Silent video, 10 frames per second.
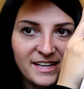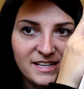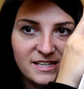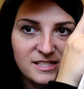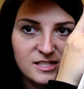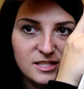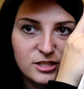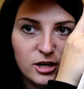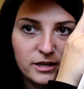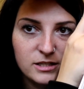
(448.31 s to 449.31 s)
is the
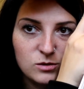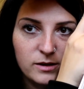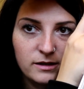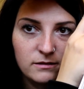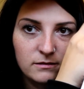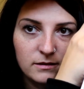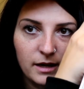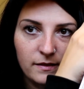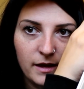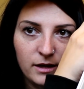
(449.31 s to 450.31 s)
darkest one.
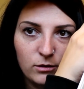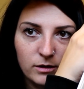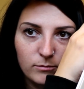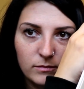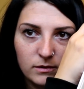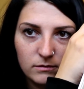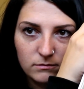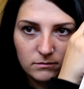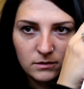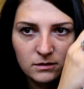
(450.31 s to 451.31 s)
And then you can
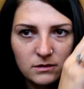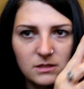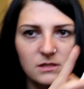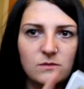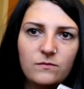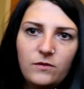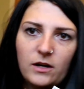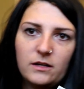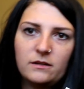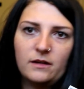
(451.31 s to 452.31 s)
this is
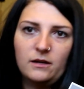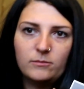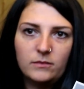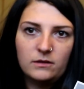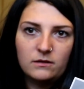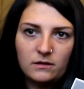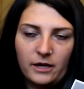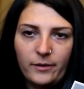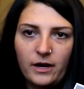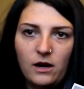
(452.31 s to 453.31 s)
fucking dumb.
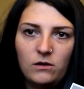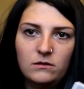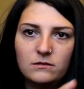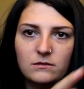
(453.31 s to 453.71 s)
There we go.